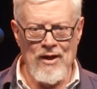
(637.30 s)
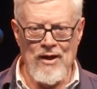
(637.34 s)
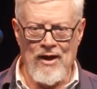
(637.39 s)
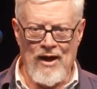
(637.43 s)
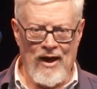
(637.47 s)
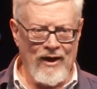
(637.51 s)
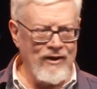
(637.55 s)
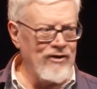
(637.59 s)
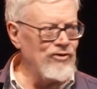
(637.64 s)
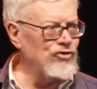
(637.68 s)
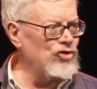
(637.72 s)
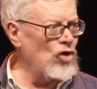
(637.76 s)

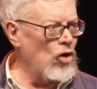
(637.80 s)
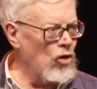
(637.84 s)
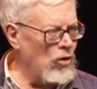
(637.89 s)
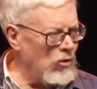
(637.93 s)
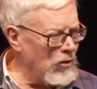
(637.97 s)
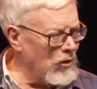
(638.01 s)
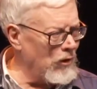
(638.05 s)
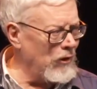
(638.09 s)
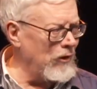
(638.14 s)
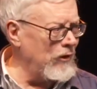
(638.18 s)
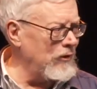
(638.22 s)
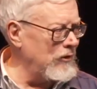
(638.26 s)
And it's
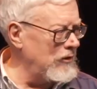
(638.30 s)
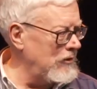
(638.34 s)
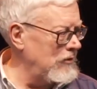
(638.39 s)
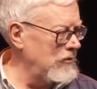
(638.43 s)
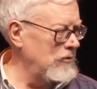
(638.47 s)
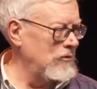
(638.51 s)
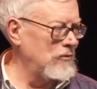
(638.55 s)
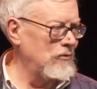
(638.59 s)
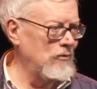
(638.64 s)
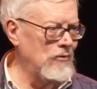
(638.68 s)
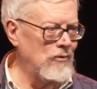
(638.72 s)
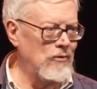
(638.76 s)
hard,
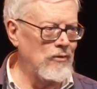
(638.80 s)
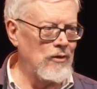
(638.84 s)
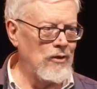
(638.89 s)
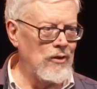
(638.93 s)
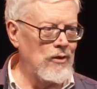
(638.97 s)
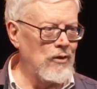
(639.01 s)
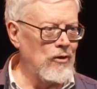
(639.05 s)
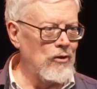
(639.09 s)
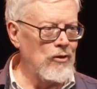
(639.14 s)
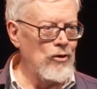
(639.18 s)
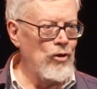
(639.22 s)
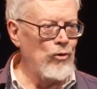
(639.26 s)

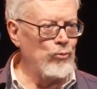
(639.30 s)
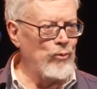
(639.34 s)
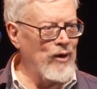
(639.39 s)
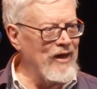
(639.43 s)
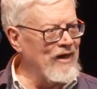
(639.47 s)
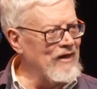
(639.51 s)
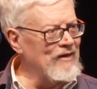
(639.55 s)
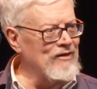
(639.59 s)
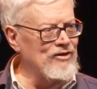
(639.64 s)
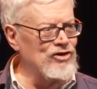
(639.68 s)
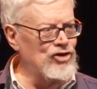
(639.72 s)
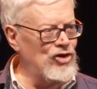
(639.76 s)
but in
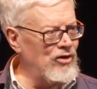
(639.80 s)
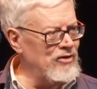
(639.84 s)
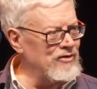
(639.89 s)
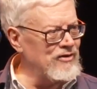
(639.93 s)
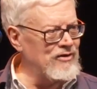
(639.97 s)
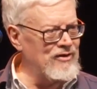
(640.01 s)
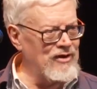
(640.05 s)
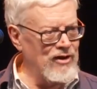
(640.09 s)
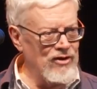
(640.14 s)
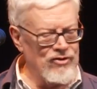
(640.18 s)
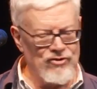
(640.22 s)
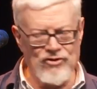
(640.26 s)
a certain
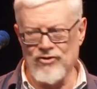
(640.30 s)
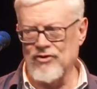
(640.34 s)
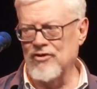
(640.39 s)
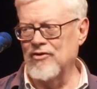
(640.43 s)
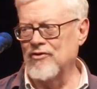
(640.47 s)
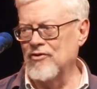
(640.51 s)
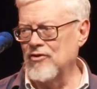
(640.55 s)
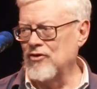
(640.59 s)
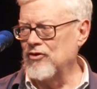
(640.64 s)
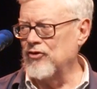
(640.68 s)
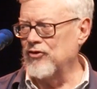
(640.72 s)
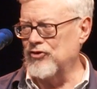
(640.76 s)

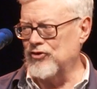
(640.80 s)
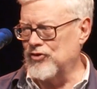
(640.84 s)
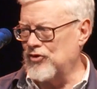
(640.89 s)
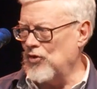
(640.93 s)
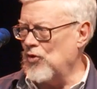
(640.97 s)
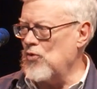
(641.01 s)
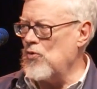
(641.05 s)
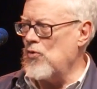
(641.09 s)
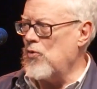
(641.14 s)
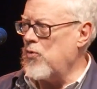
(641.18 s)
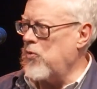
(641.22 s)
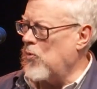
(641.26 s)
sense,
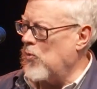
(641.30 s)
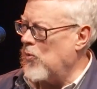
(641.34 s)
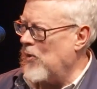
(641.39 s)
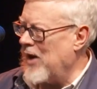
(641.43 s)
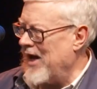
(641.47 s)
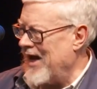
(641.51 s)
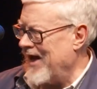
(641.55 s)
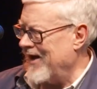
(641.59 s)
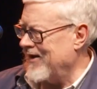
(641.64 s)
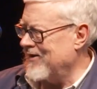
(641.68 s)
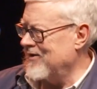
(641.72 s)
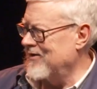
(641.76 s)
so
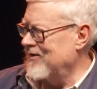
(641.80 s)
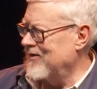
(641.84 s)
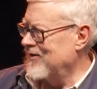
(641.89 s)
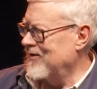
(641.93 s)
what?